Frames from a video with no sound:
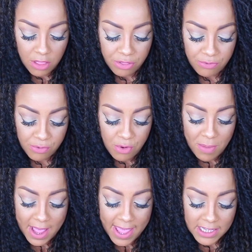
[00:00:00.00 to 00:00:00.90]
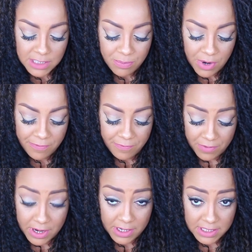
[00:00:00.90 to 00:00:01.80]
Through my
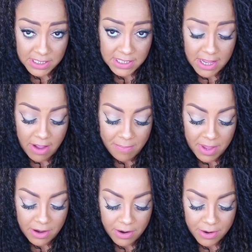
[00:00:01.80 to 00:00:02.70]
ex-boyfriend, this is how I met